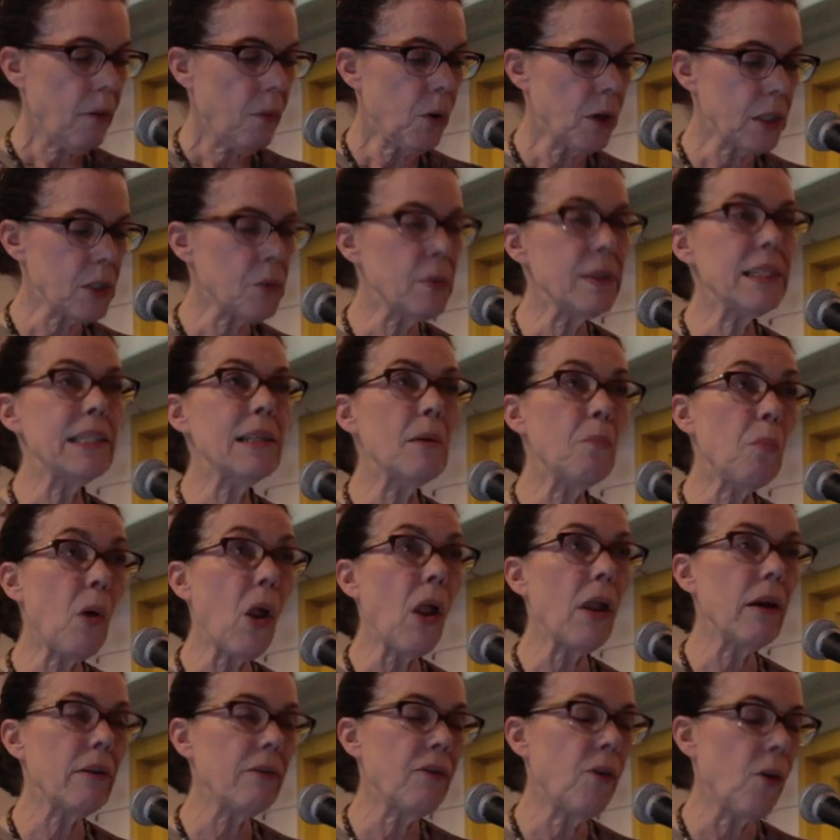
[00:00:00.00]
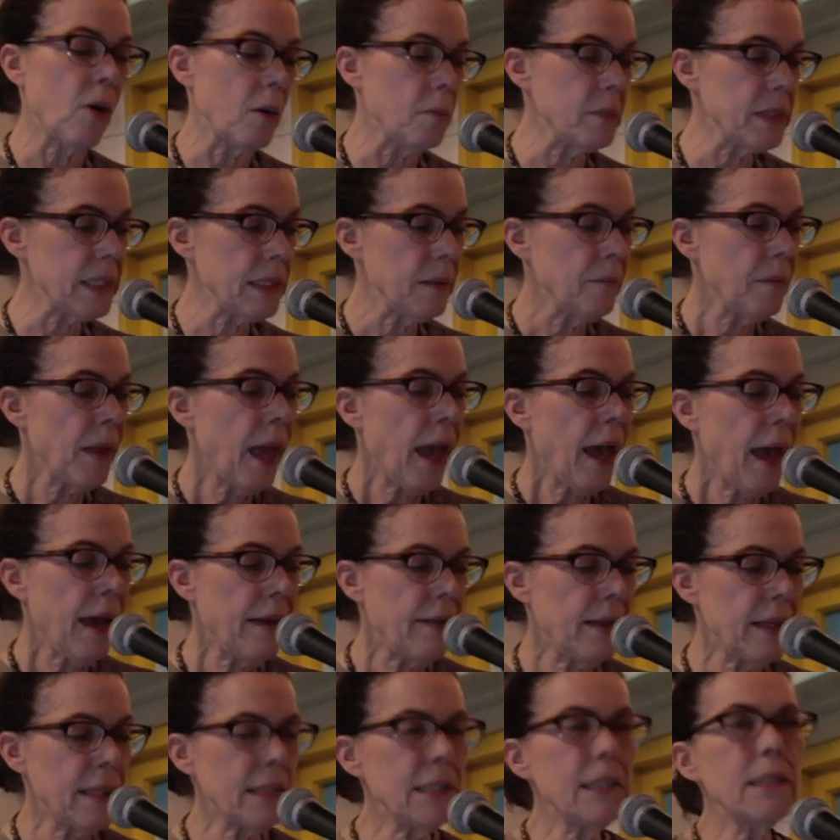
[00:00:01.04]
works with symbolic forms.
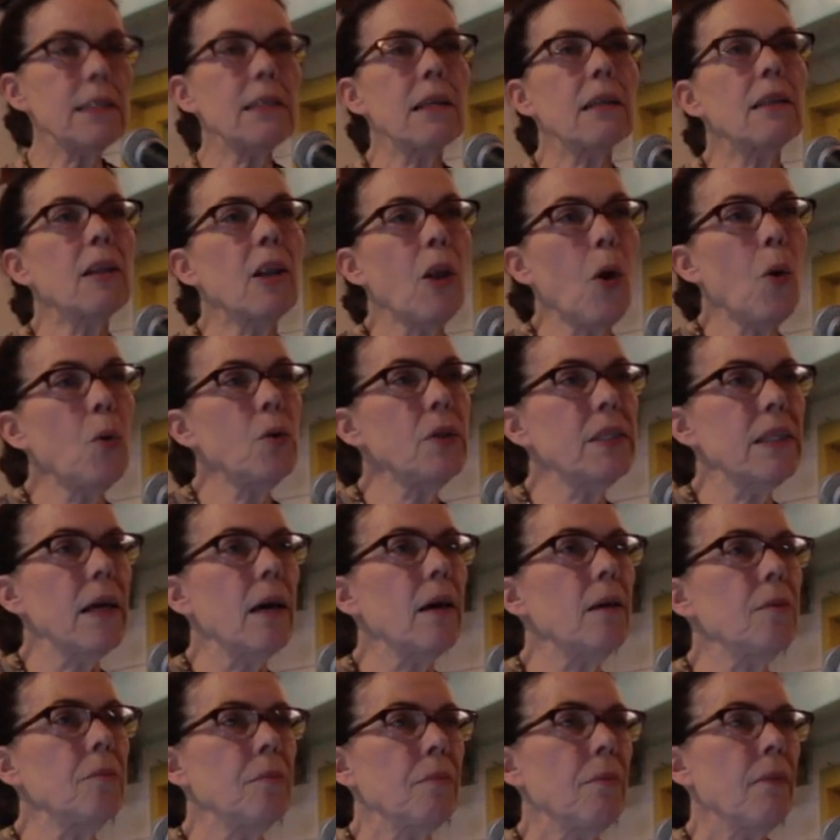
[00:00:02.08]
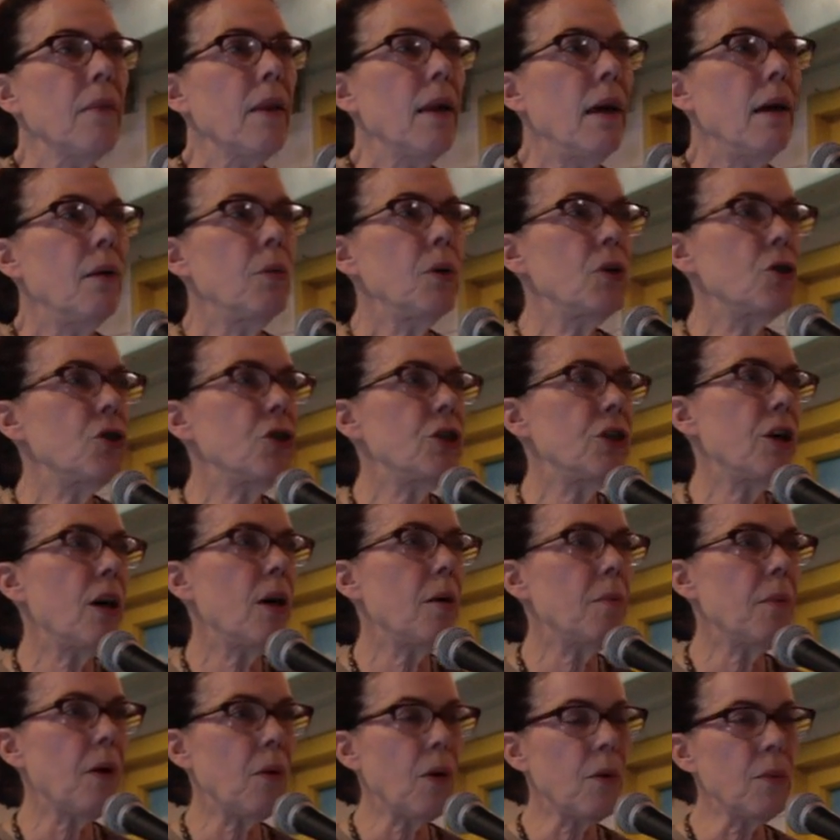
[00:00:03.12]
And this is a glosa, which
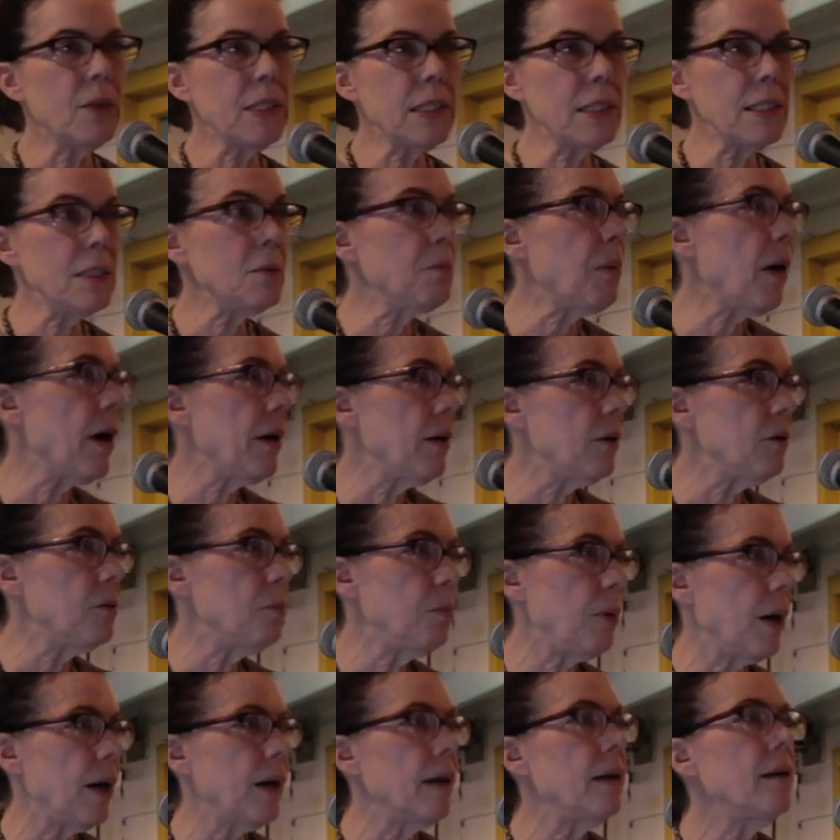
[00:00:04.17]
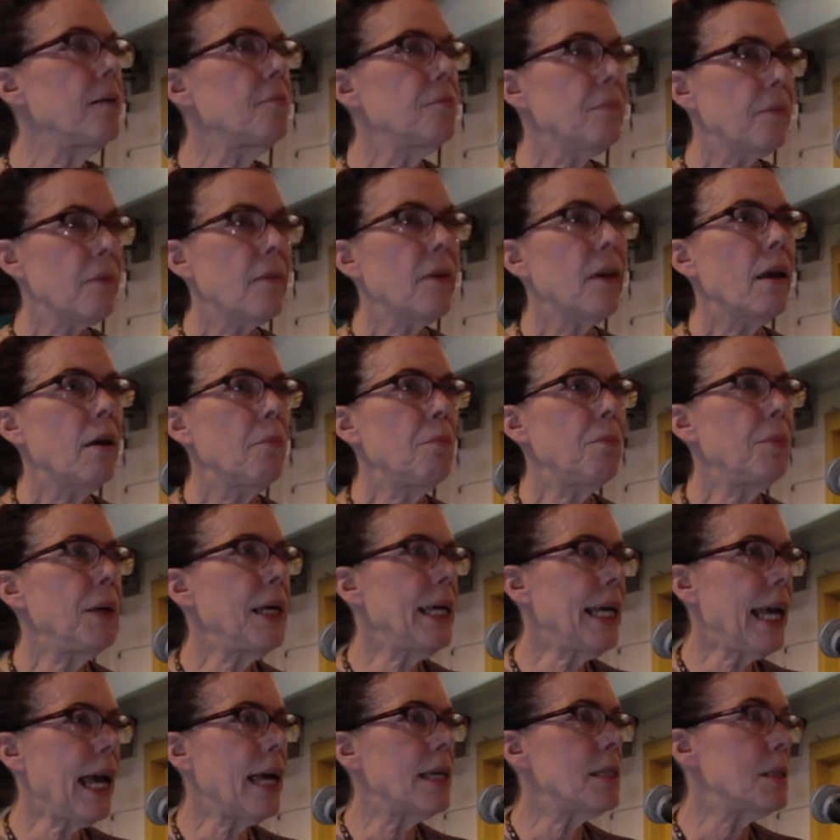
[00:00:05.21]
was inspired by
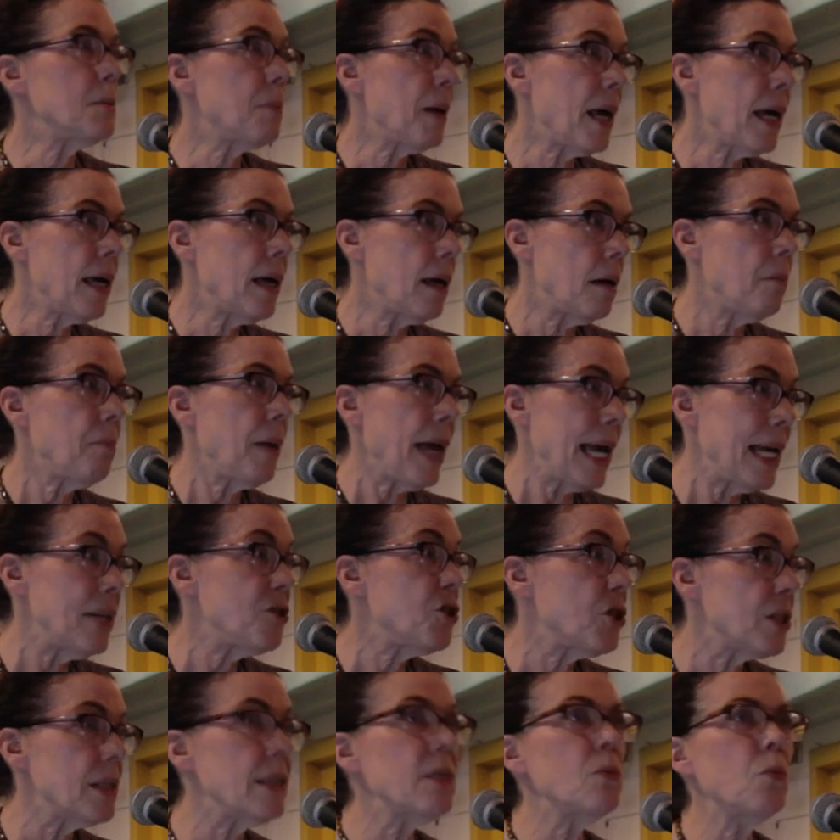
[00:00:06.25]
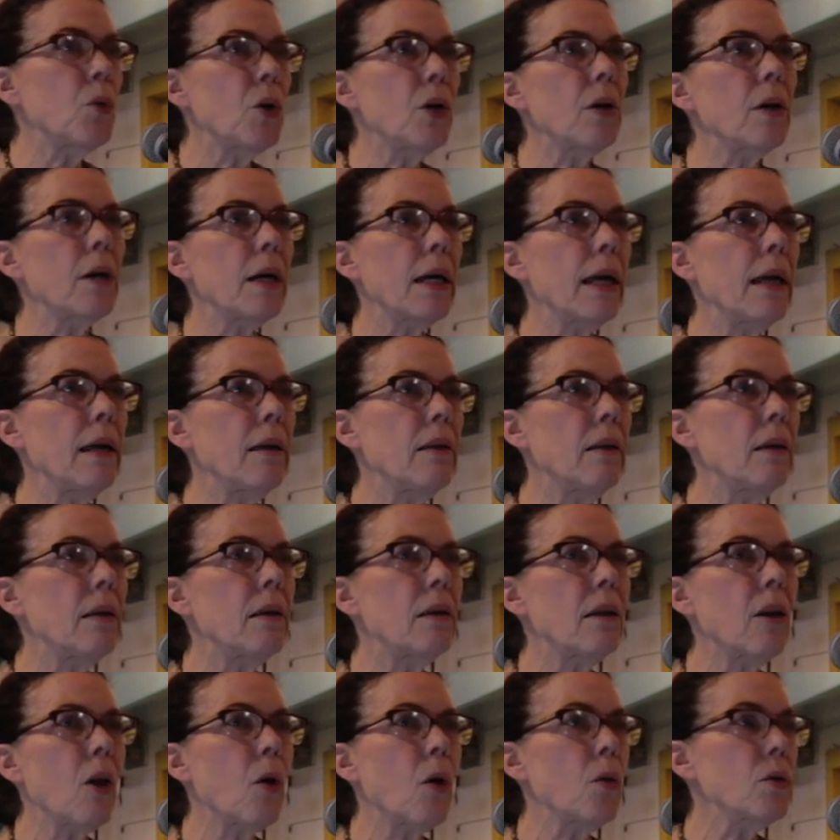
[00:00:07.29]
P.K.'s Page's work in
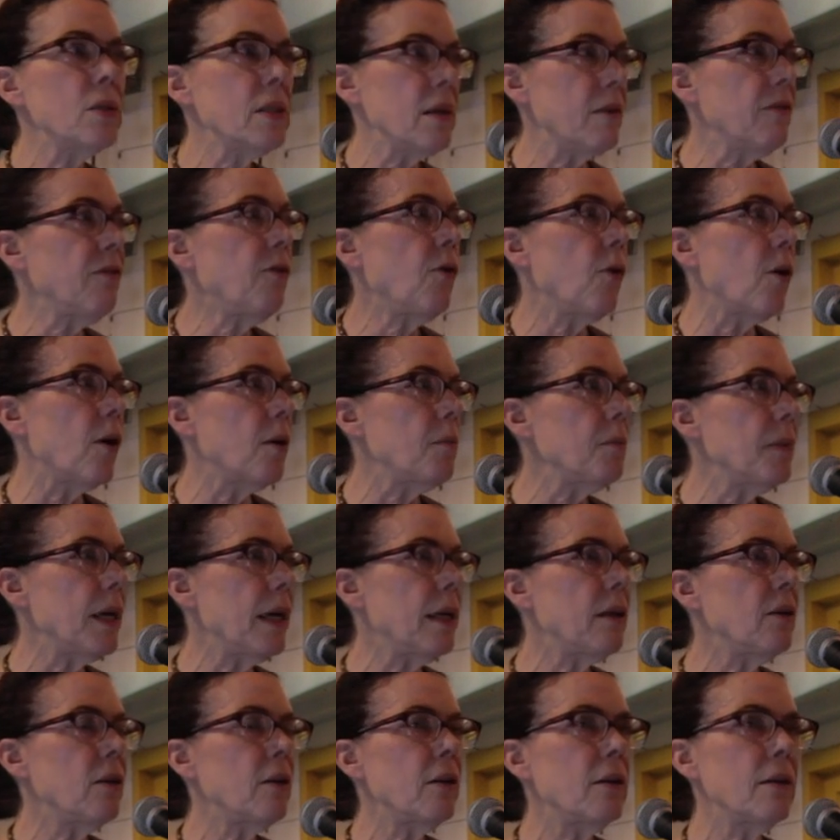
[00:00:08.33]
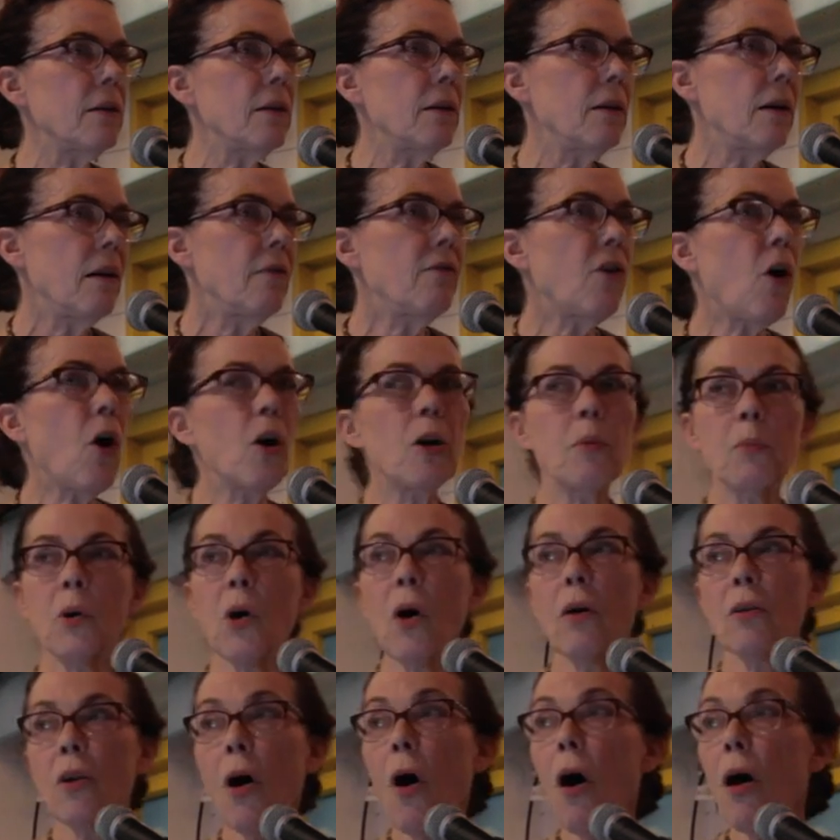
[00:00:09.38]
the glosa form in her volume
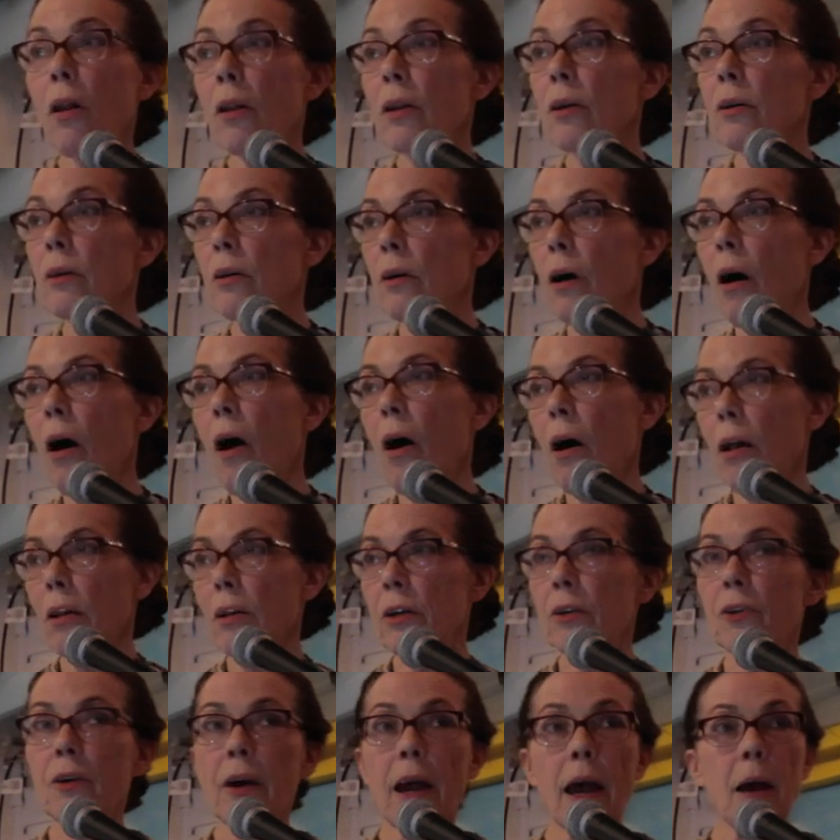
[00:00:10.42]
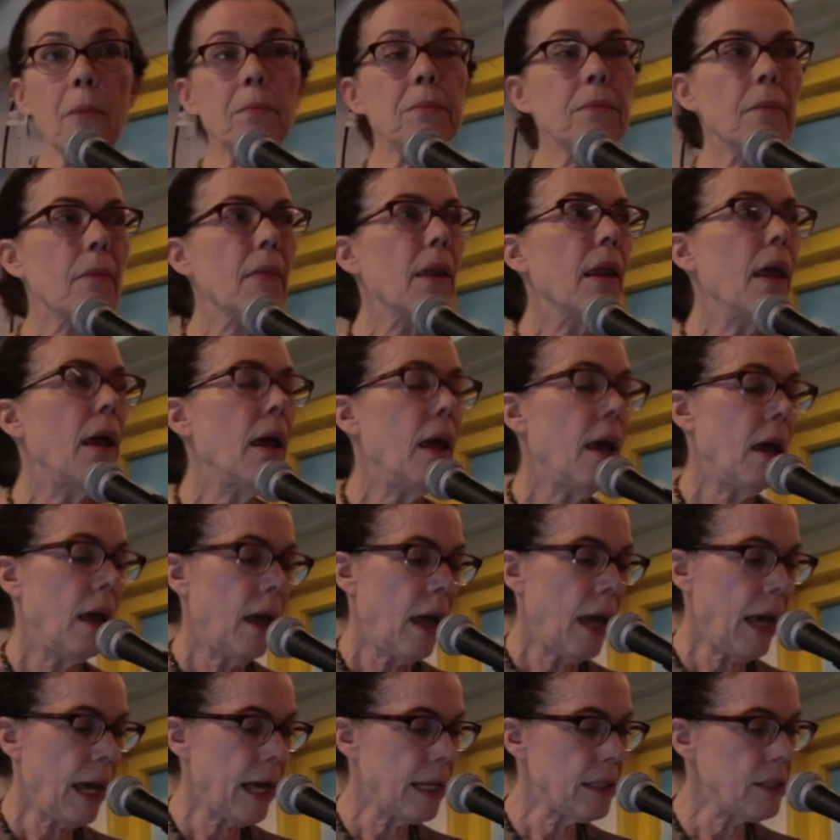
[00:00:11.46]
called Hologram.
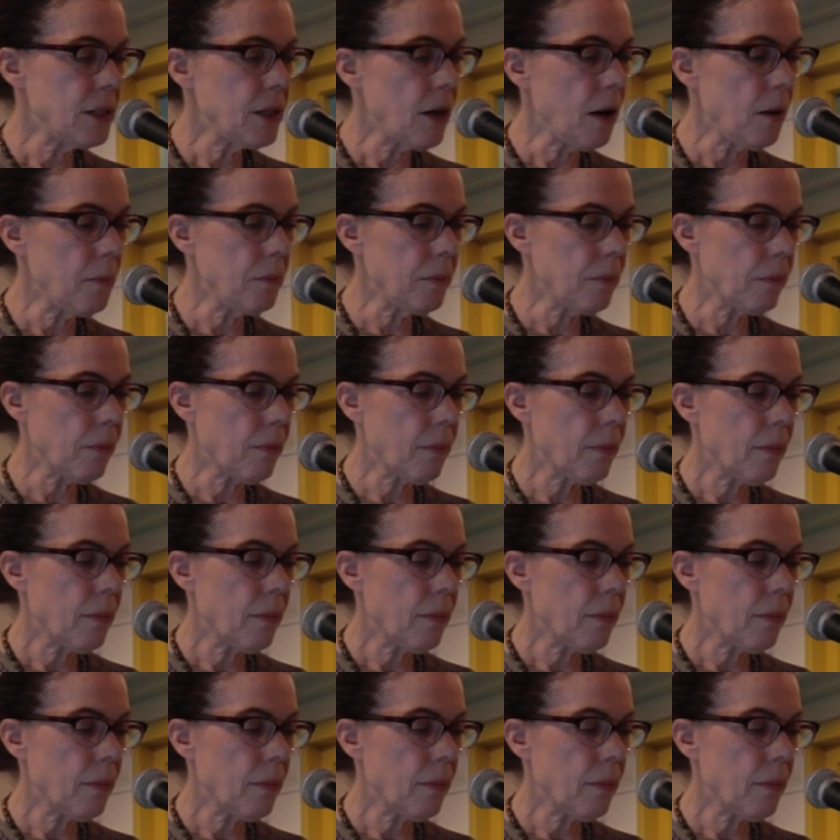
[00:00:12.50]
And